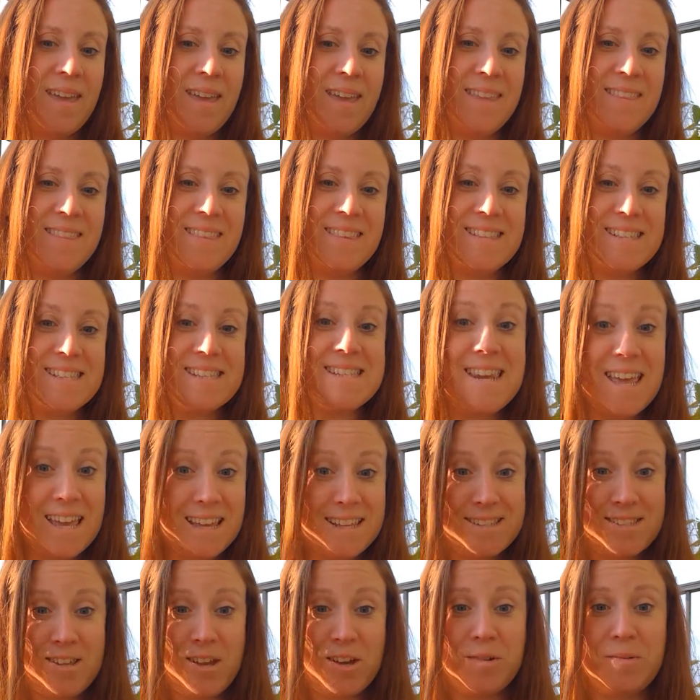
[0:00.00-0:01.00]
In this
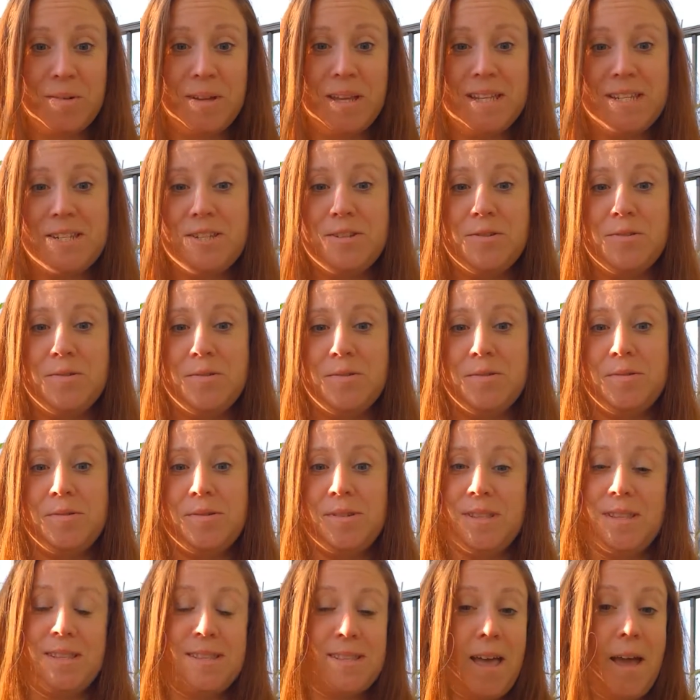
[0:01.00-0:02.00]
next song, we get to
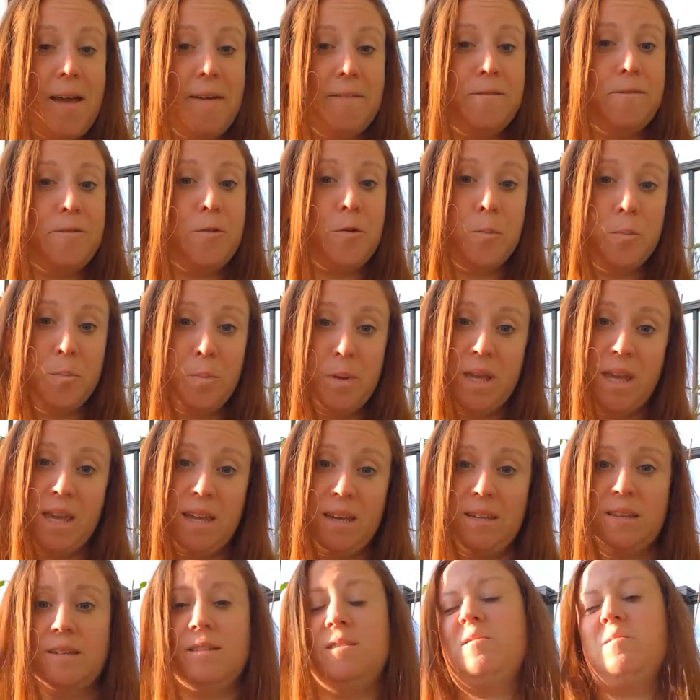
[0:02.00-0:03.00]
use the sign for
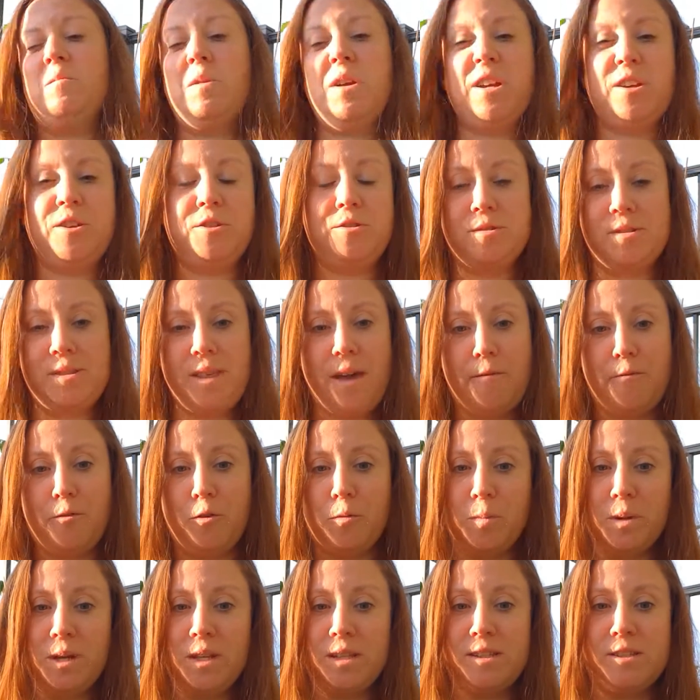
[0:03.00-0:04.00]
bean. We're going to use that for
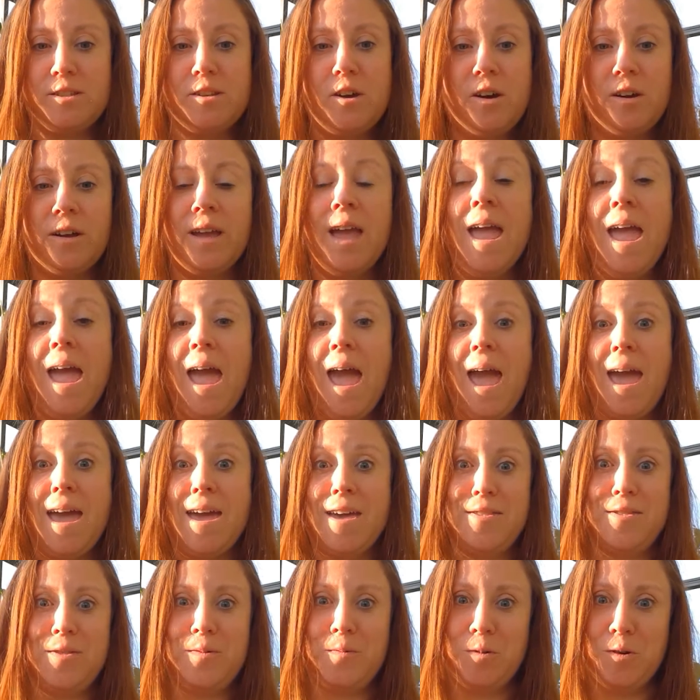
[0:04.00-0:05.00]
beanstalk,
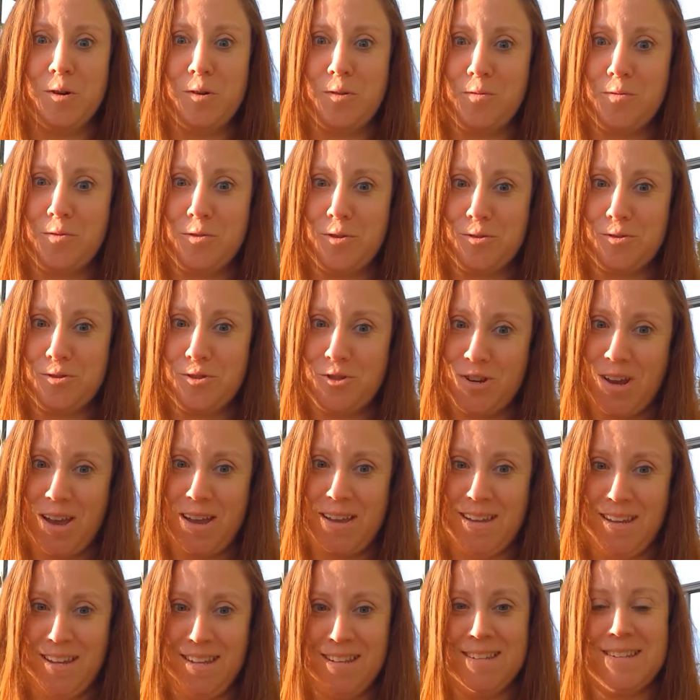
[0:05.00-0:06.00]
and the word for
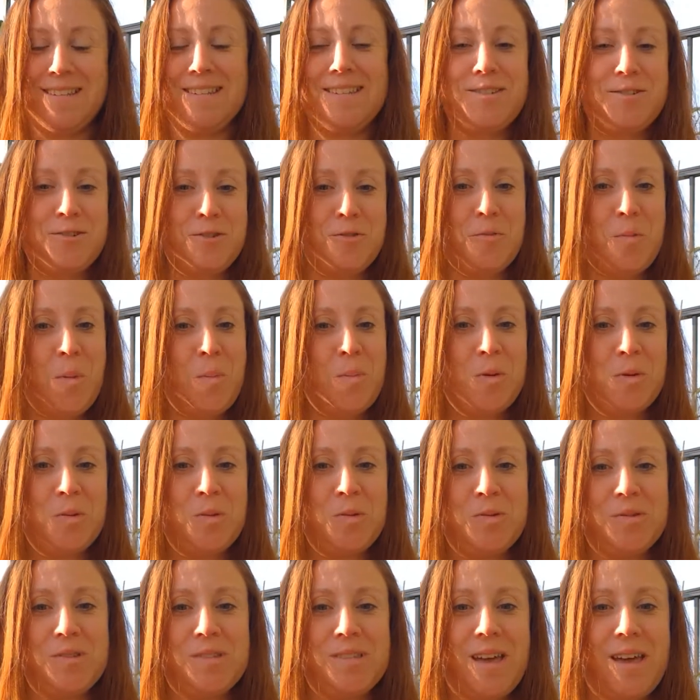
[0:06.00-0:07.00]
giant. Do you remember
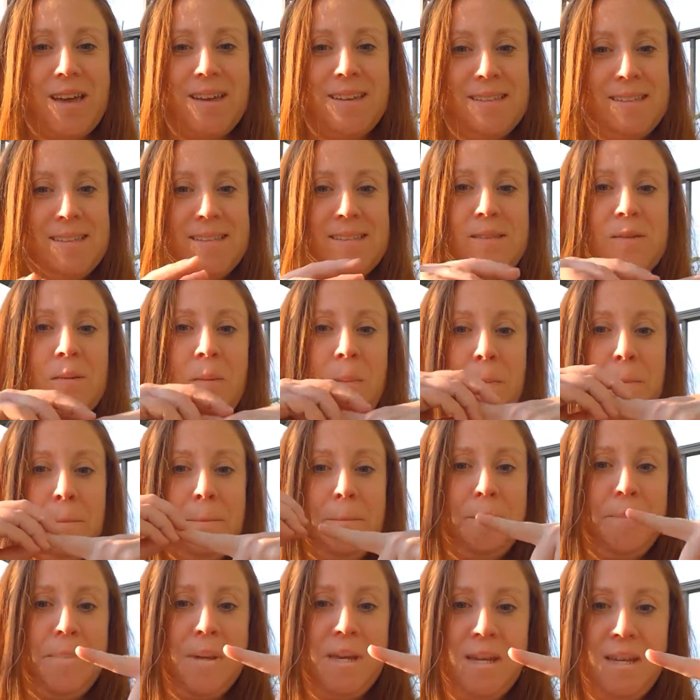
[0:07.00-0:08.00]
those signs?
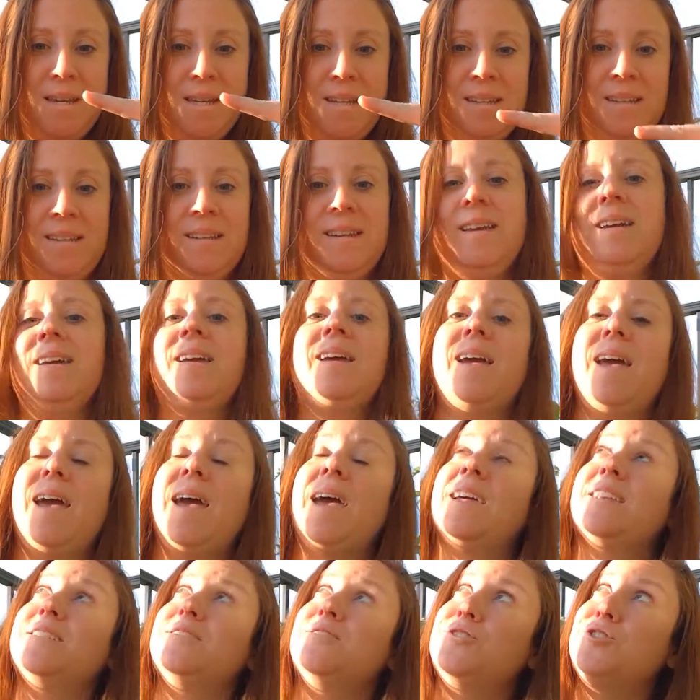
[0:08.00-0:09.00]
Bean
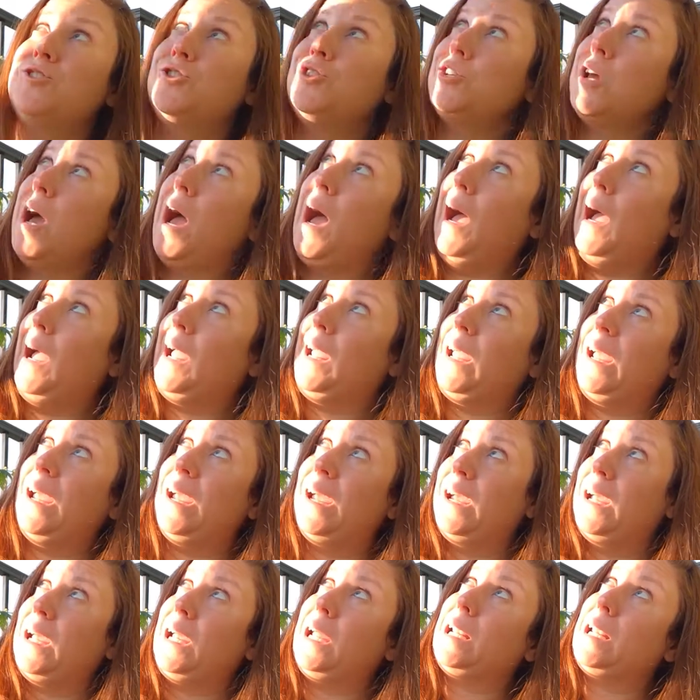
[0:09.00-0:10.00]
and
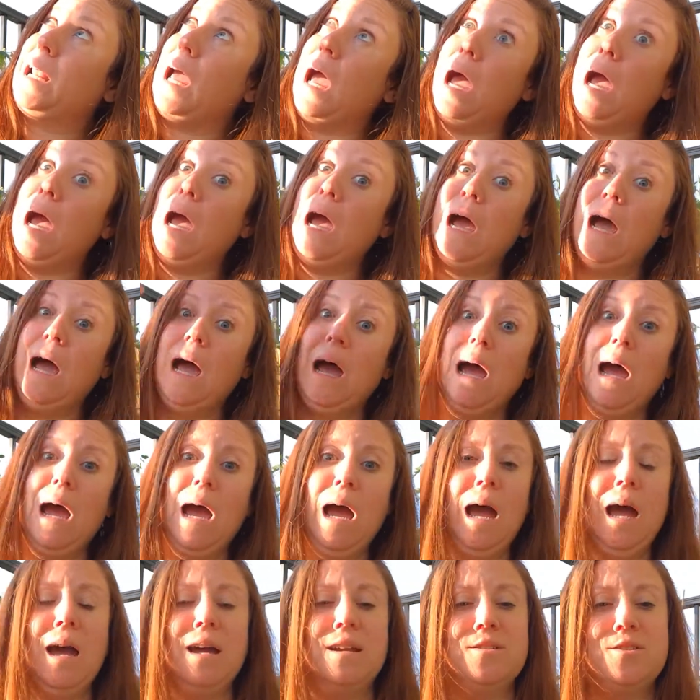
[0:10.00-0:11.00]
giant,
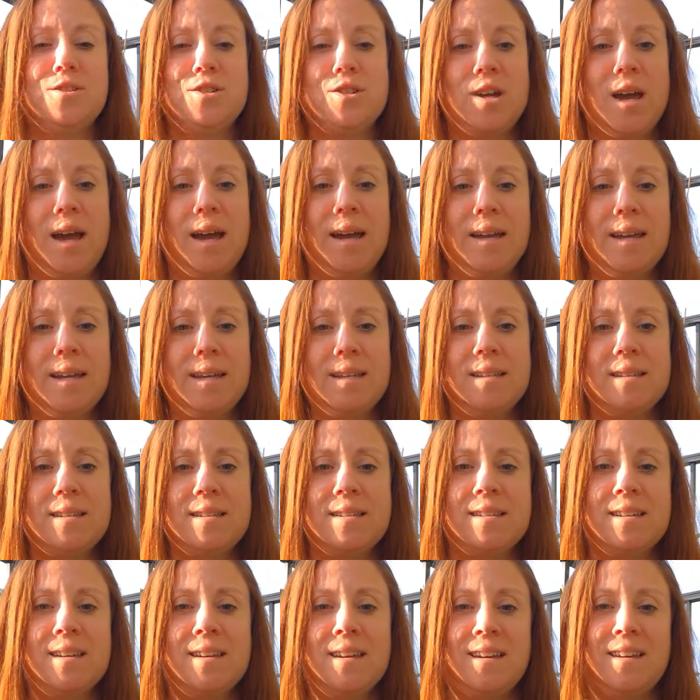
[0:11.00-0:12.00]
ah,
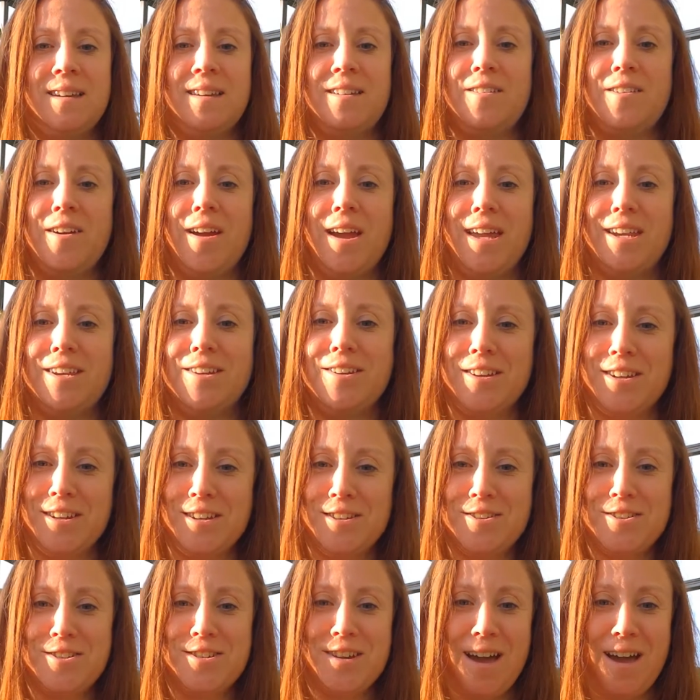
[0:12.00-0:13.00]
giant. Right,
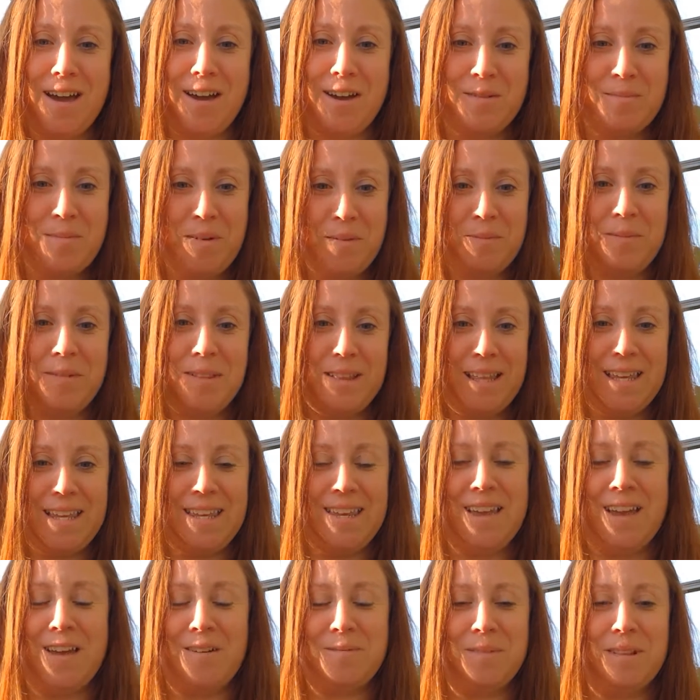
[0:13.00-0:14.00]
good job. I'm
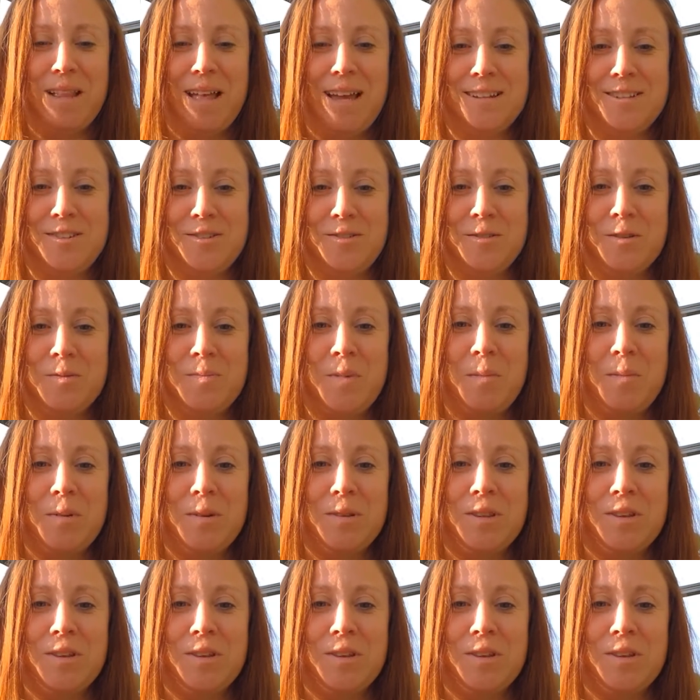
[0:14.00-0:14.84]
glad you remembered